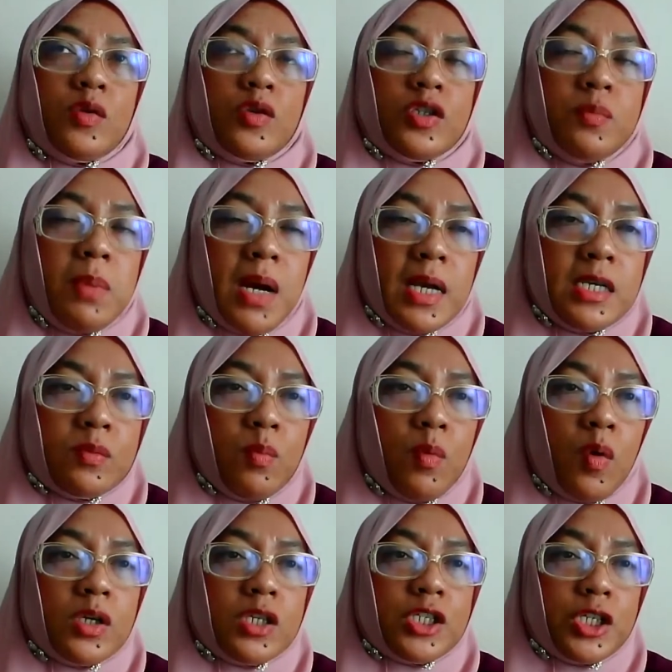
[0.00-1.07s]
the SOSMA is
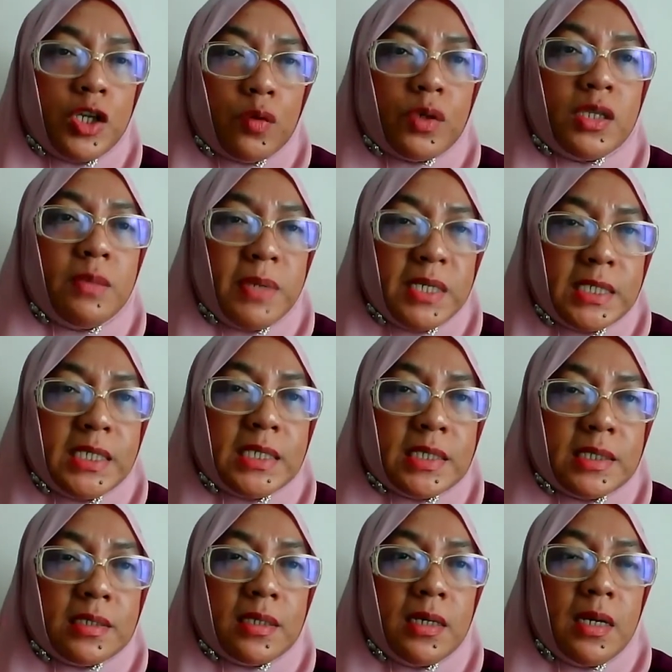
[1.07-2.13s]
more on the security
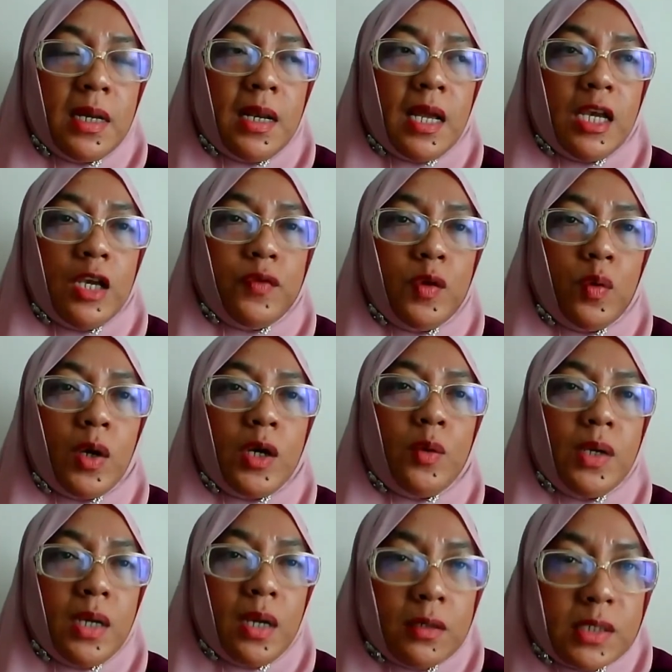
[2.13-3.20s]
basis. Like if you are
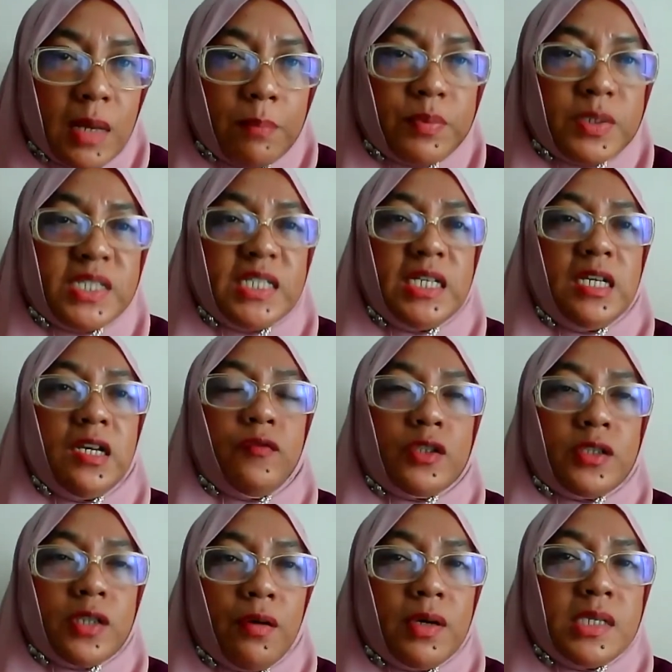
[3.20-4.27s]
doing the subversive
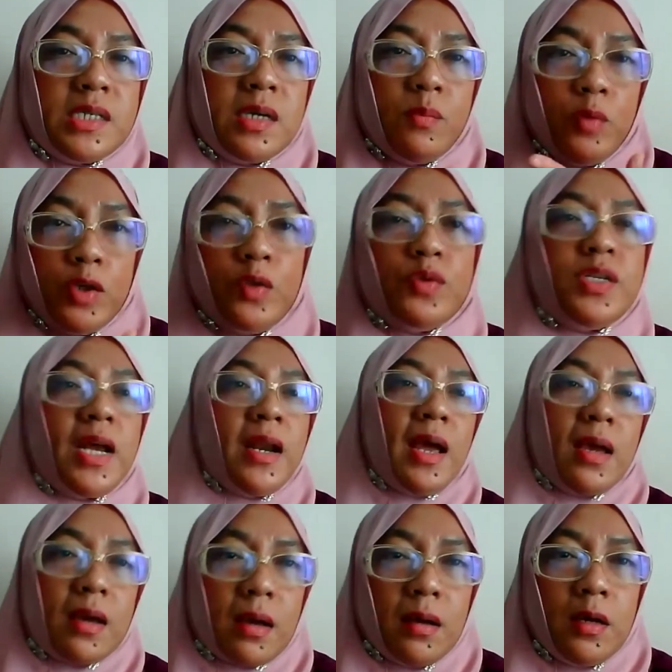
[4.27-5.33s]
or terrorism, we use that
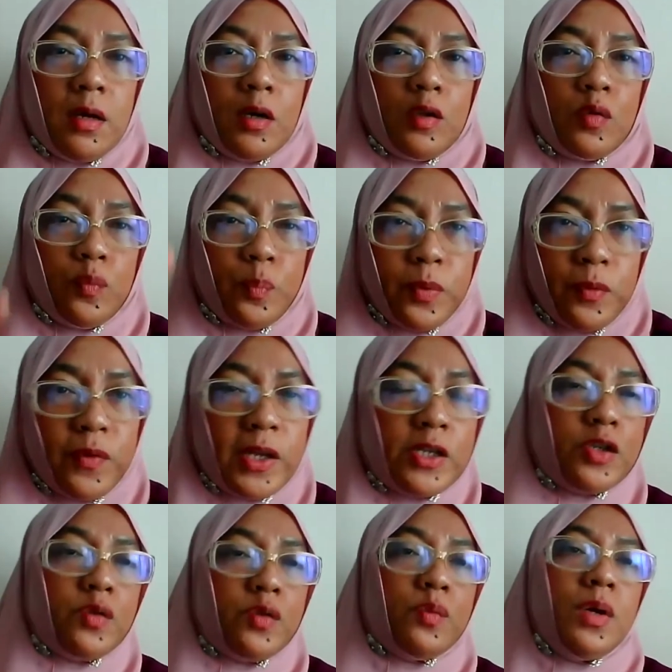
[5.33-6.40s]
act to
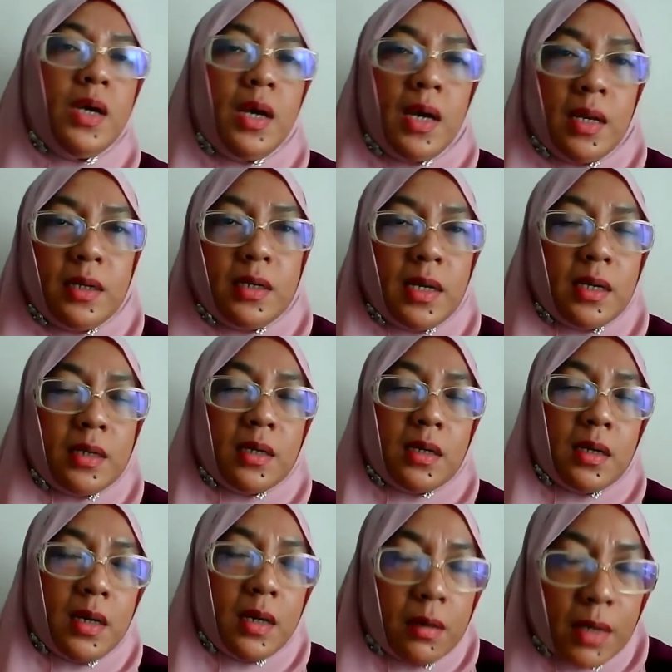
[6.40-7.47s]
prevent you and
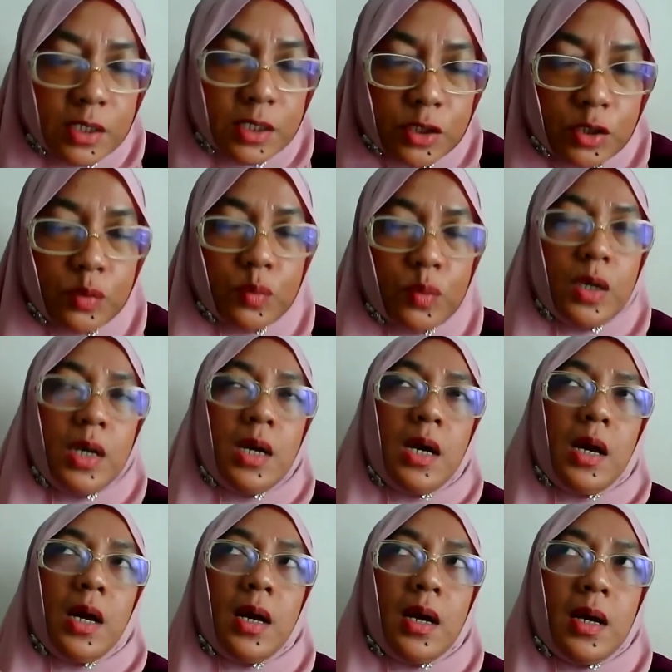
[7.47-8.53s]
uh, arrest you.
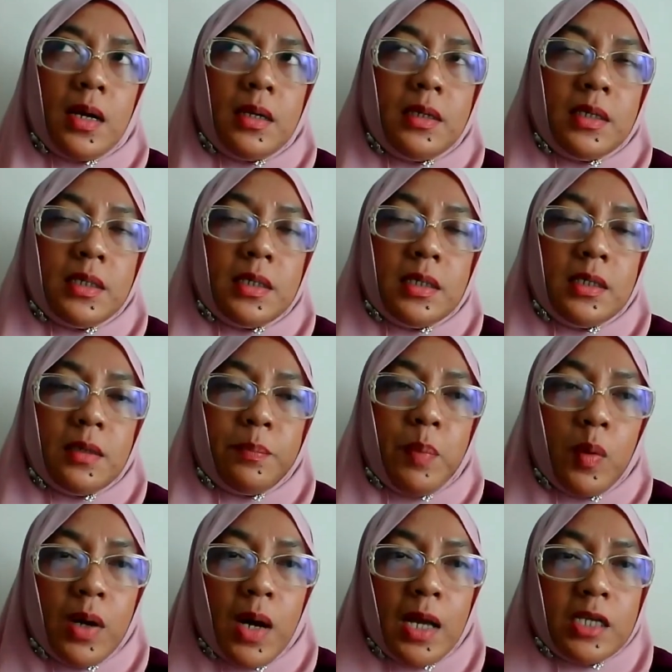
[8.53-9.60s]
Uh, the the
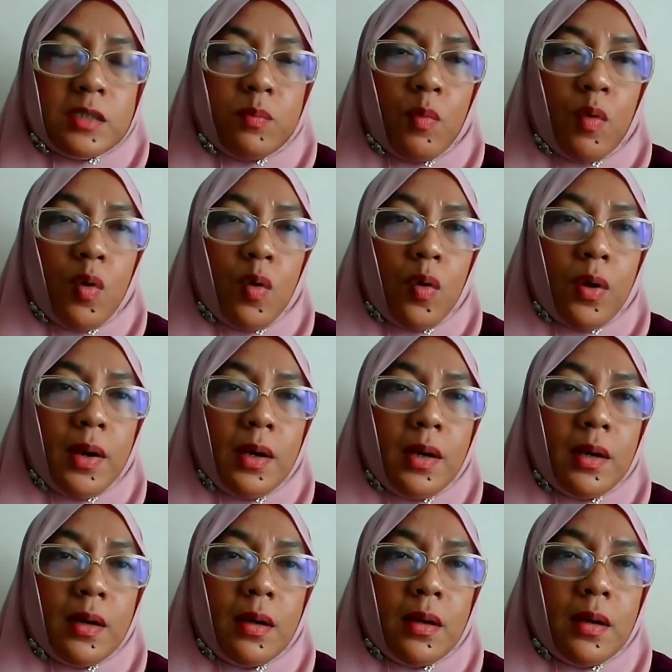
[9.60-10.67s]
POCA is more
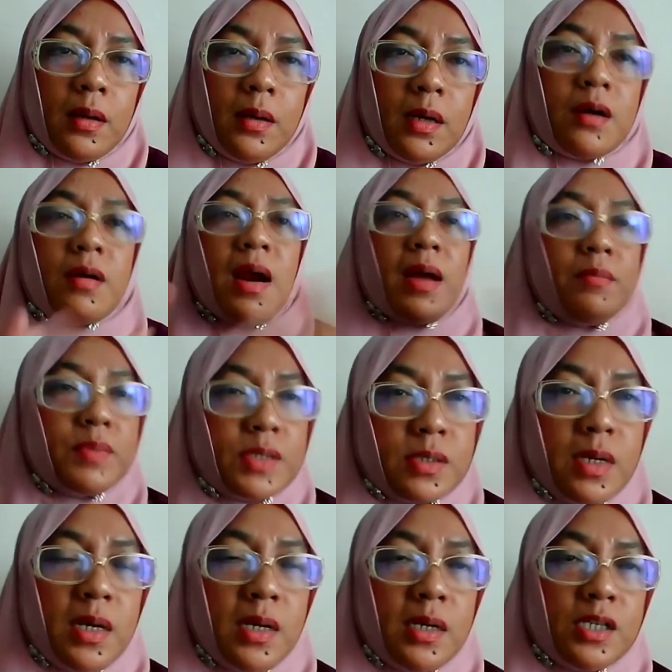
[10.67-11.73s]
on the the
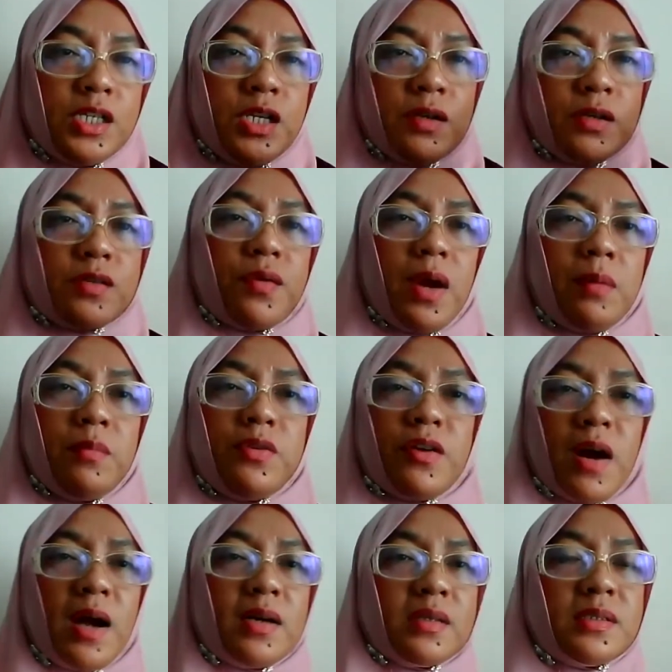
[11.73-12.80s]
crimes, the serious crime,
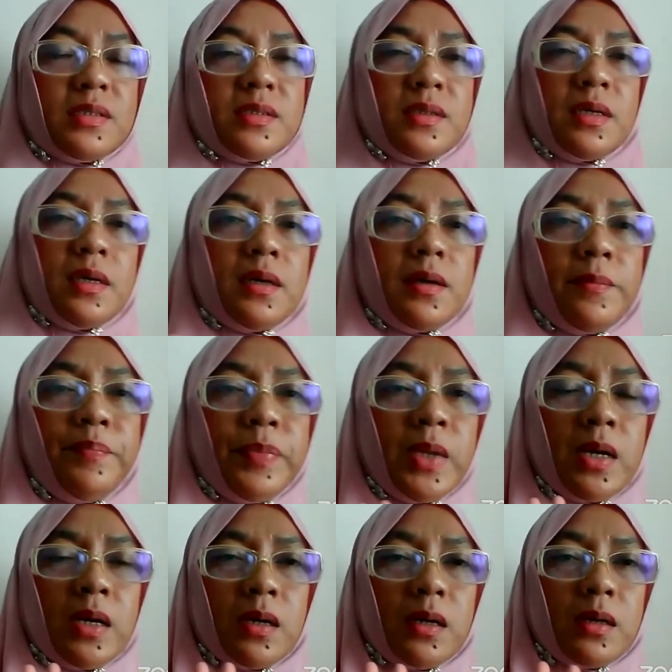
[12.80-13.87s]
drugs, uh,
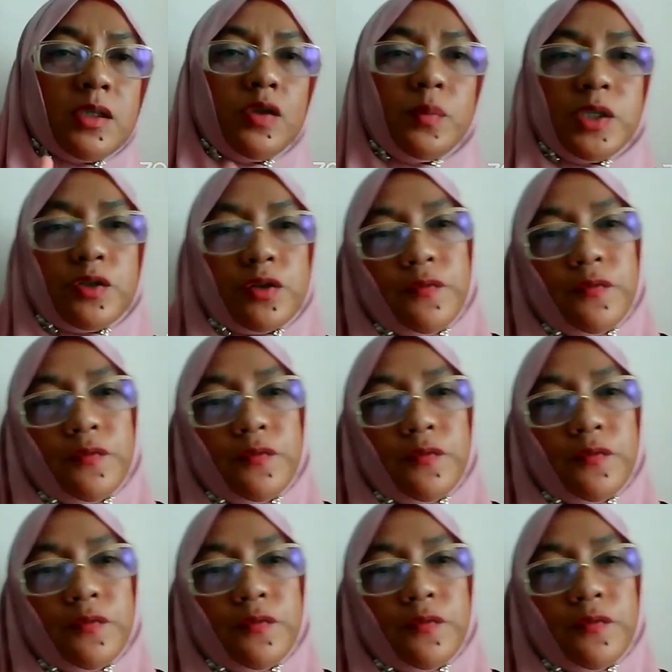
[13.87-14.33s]
uh, human